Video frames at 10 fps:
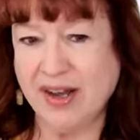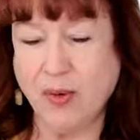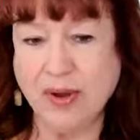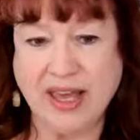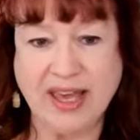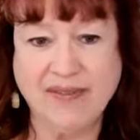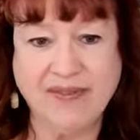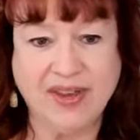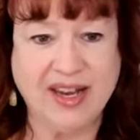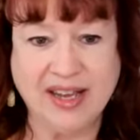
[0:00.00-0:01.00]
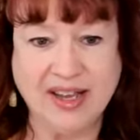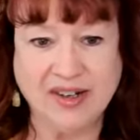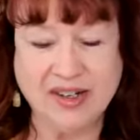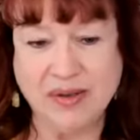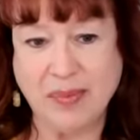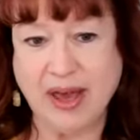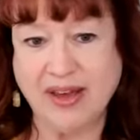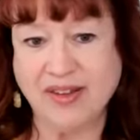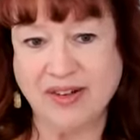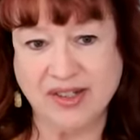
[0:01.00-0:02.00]
don't give any energy
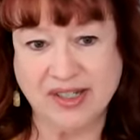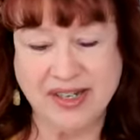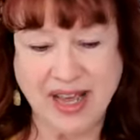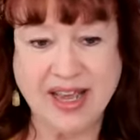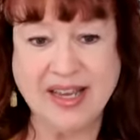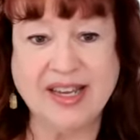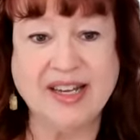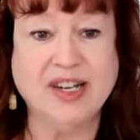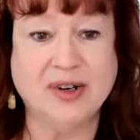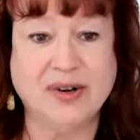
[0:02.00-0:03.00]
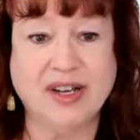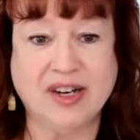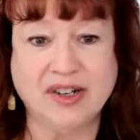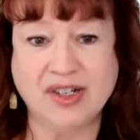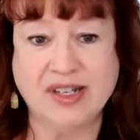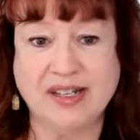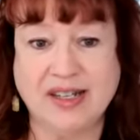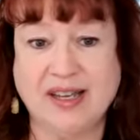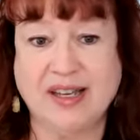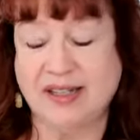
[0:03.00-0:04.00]
back. They're just taking your energy,
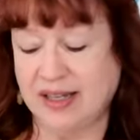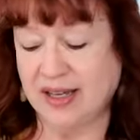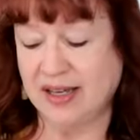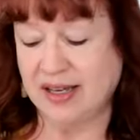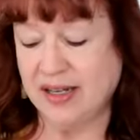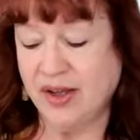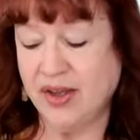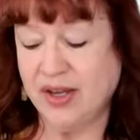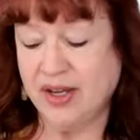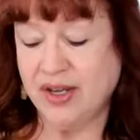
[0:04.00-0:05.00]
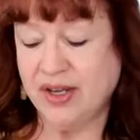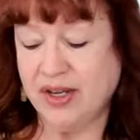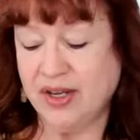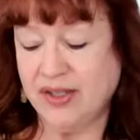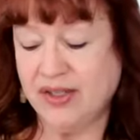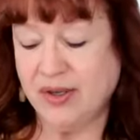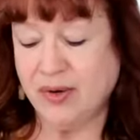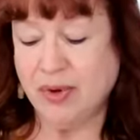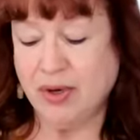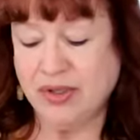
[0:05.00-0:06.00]
taking.
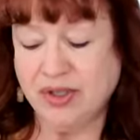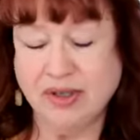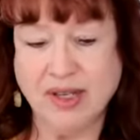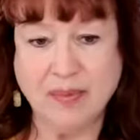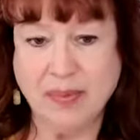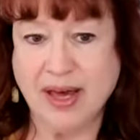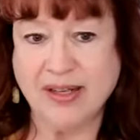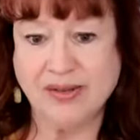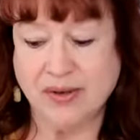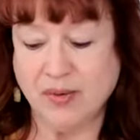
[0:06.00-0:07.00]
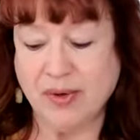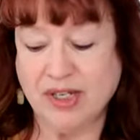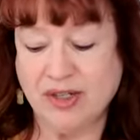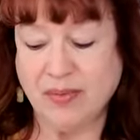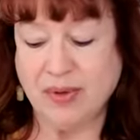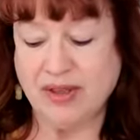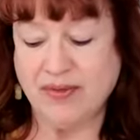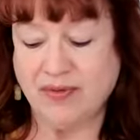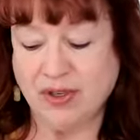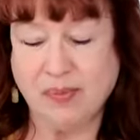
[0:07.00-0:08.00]
So emotional empaths are going to be the
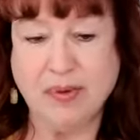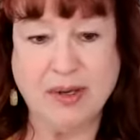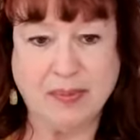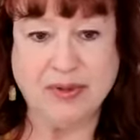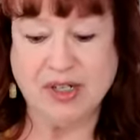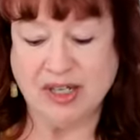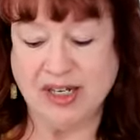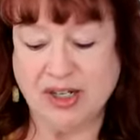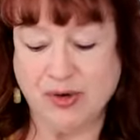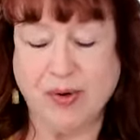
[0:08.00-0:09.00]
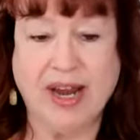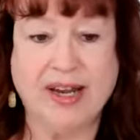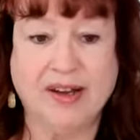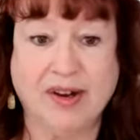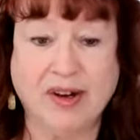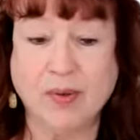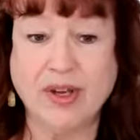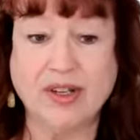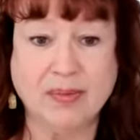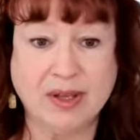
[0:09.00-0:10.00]
first people to get drained. They're
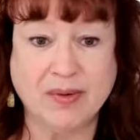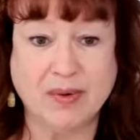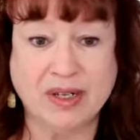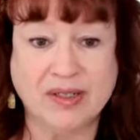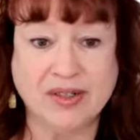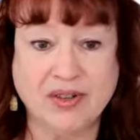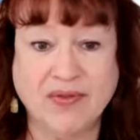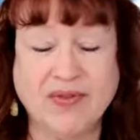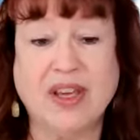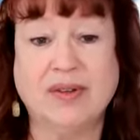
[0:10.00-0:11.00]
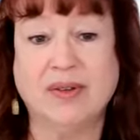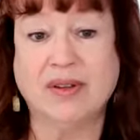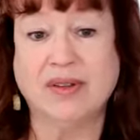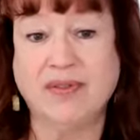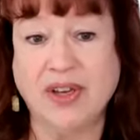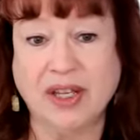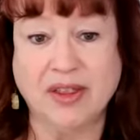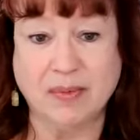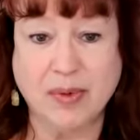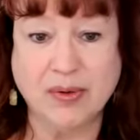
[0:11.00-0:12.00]
going to be the ones to feel
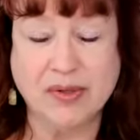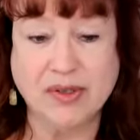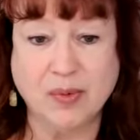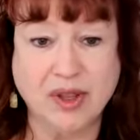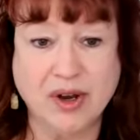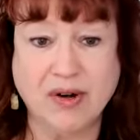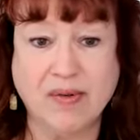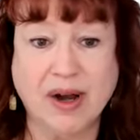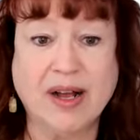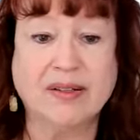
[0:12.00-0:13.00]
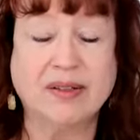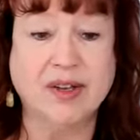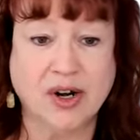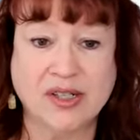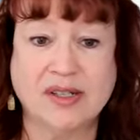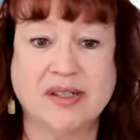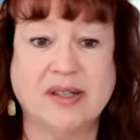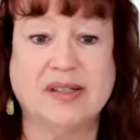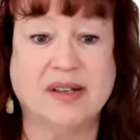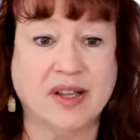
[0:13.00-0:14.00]
it the most when they're around
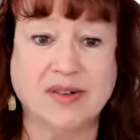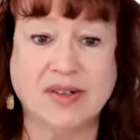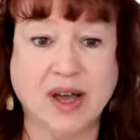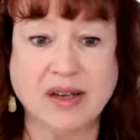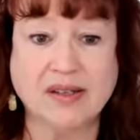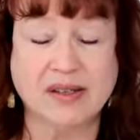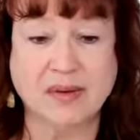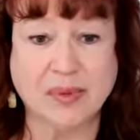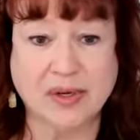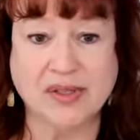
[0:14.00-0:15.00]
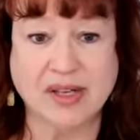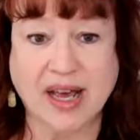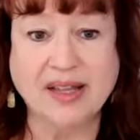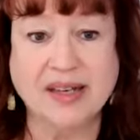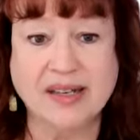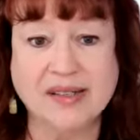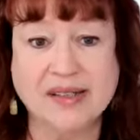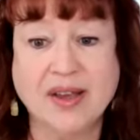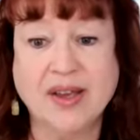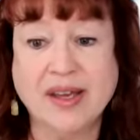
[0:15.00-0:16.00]
narcissists and other toxic
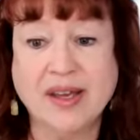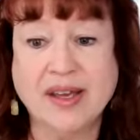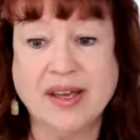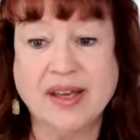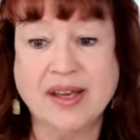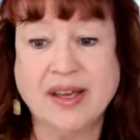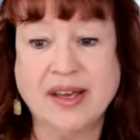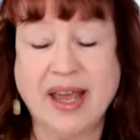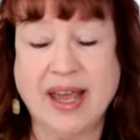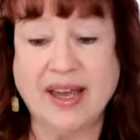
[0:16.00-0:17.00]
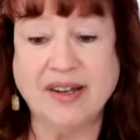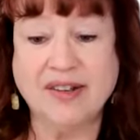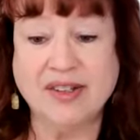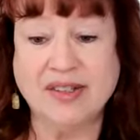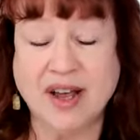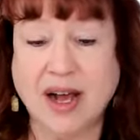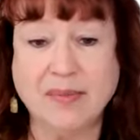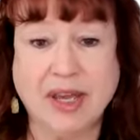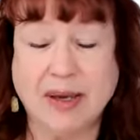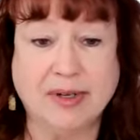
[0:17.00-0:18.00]
personalities, and just
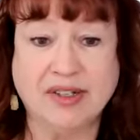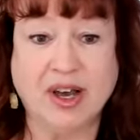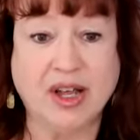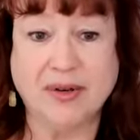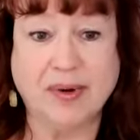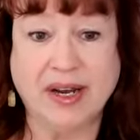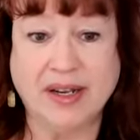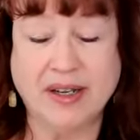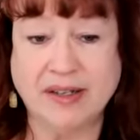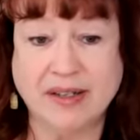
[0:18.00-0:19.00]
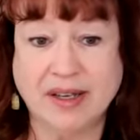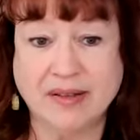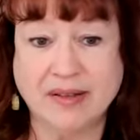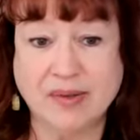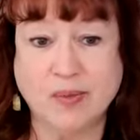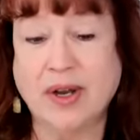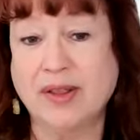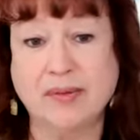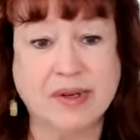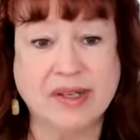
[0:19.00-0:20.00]
not be able to tolerate it. It's one
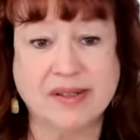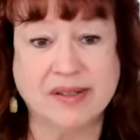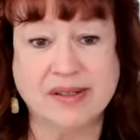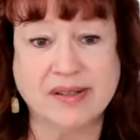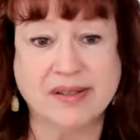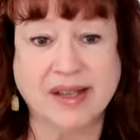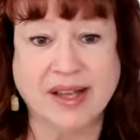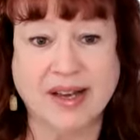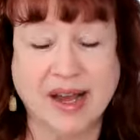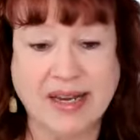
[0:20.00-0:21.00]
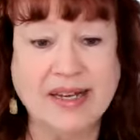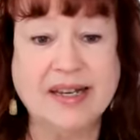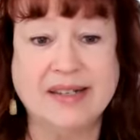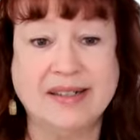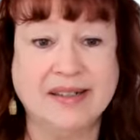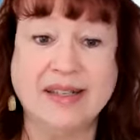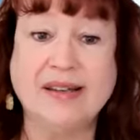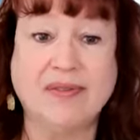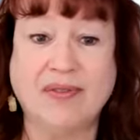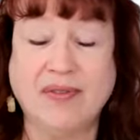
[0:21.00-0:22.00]
of the reasons that I needed to
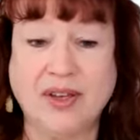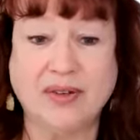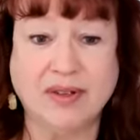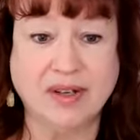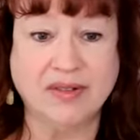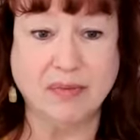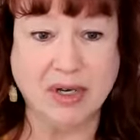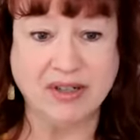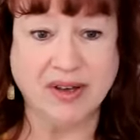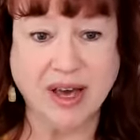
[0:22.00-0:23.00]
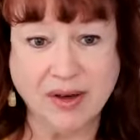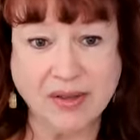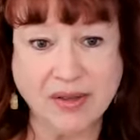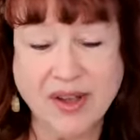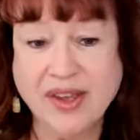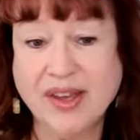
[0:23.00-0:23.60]
leave the field of mental health.